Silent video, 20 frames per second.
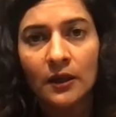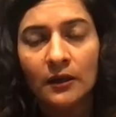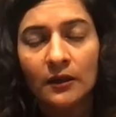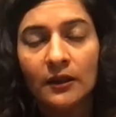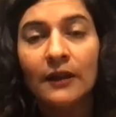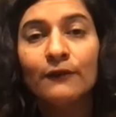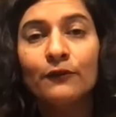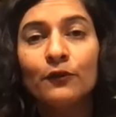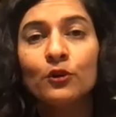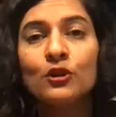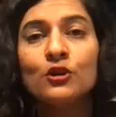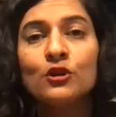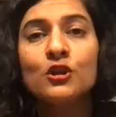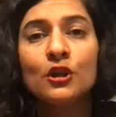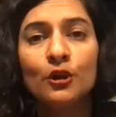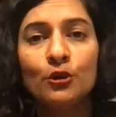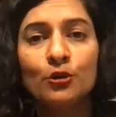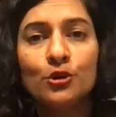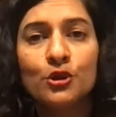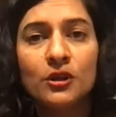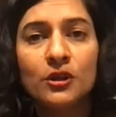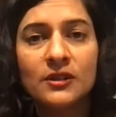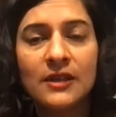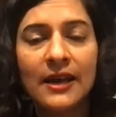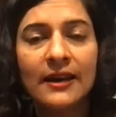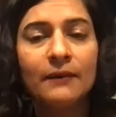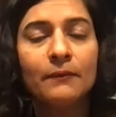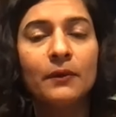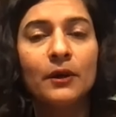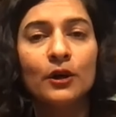Therefore, the solutions
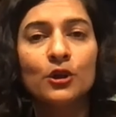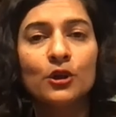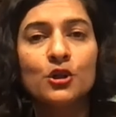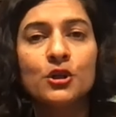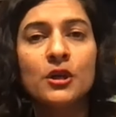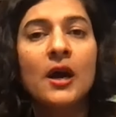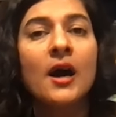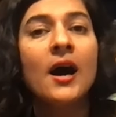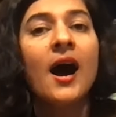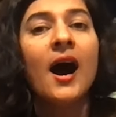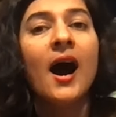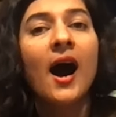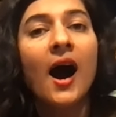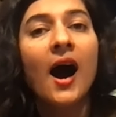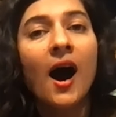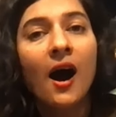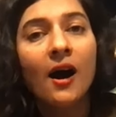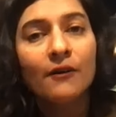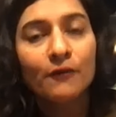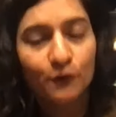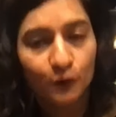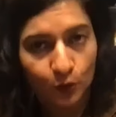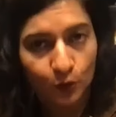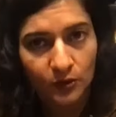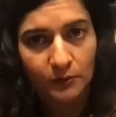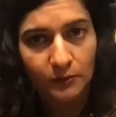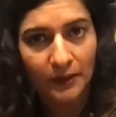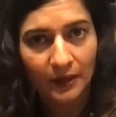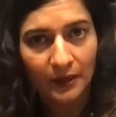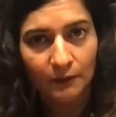that emerge are for the
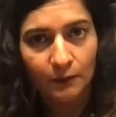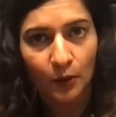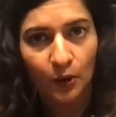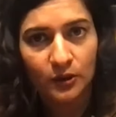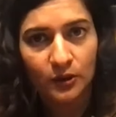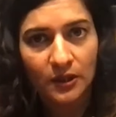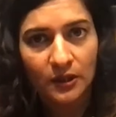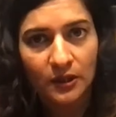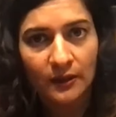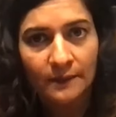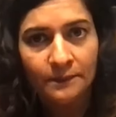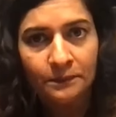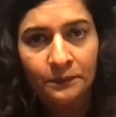male body.